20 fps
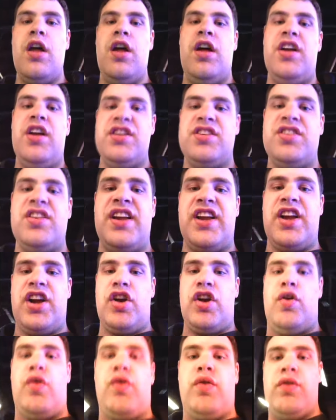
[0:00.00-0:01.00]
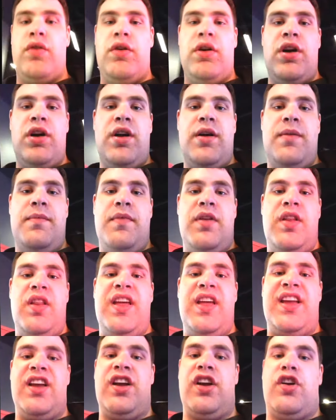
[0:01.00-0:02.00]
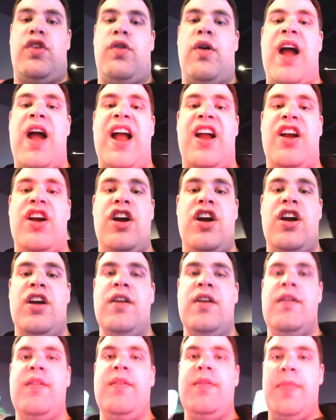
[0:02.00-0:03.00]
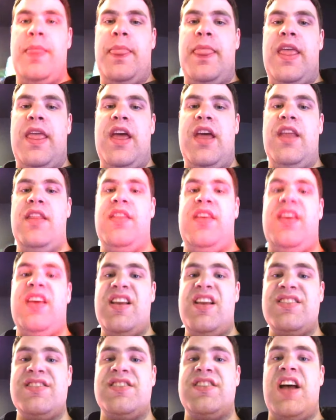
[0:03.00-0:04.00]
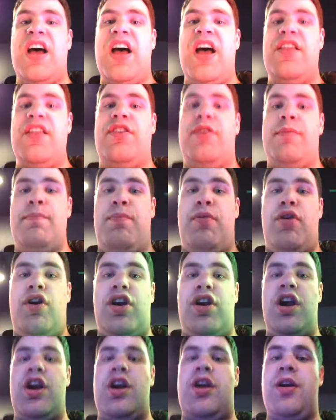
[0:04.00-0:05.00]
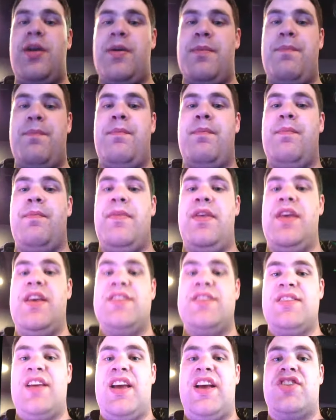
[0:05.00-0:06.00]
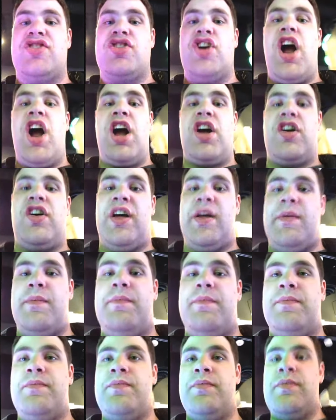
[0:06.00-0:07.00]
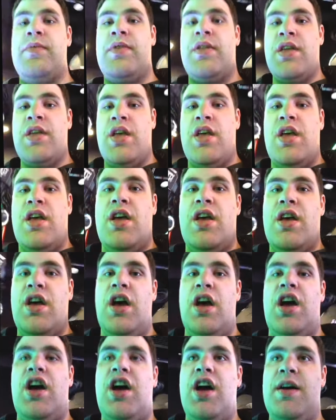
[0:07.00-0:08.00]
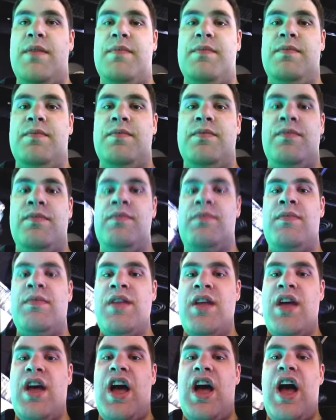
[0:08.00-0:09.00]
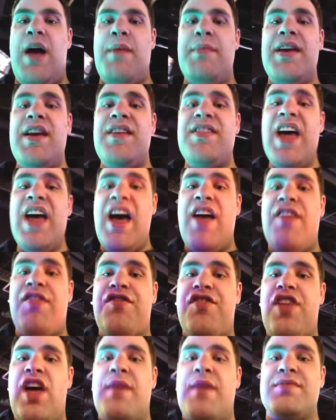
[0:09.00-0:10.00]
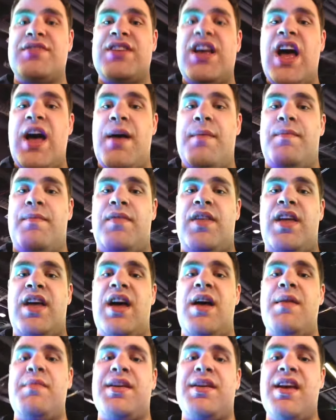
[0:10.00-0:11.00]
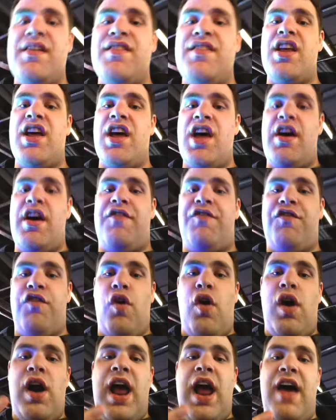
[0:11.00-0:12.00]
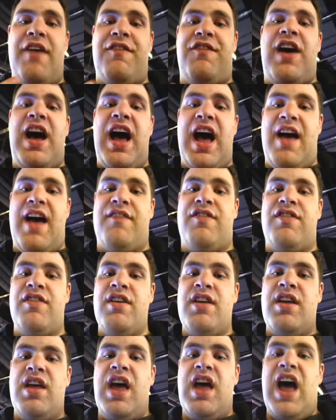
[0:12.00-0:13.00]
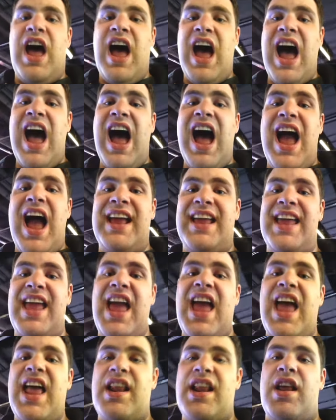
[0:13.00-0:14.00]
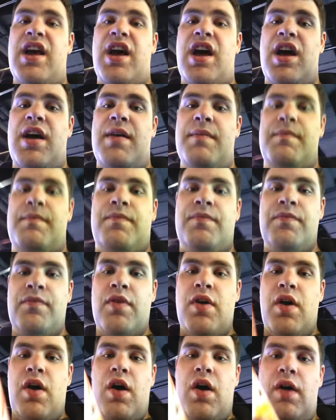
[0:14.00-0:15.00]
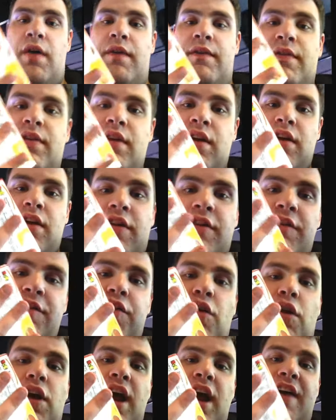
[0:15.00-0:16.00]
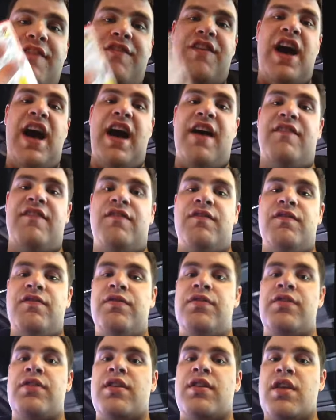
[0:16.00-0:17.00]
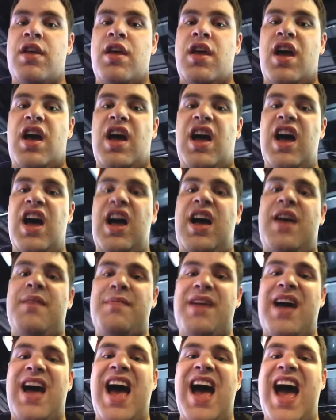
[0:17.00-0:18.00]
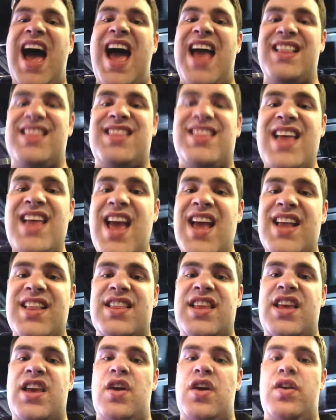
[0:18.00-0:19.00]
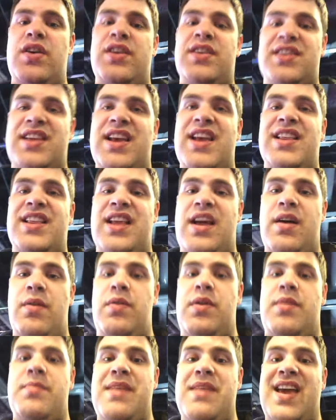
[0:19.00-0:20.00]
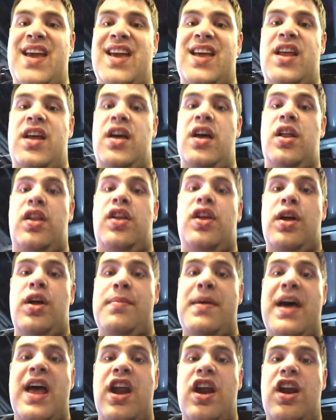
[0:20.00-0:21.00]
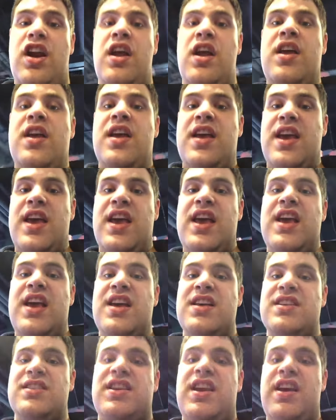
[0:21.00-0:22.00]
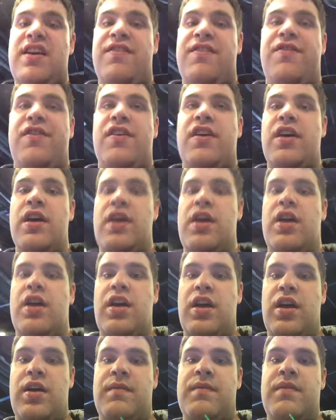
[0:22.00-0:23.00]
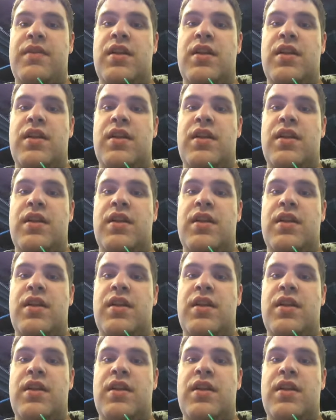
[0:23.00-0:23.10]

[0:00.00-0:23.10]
It's like a um, like a cracker, and the inside, the burger is like chocolate. Um, I'm gonna give that a thumbs up. I'm gonna give a four out of five. I can't. Um, four out of five. Um, I think the only thing that would make it a little better is if um,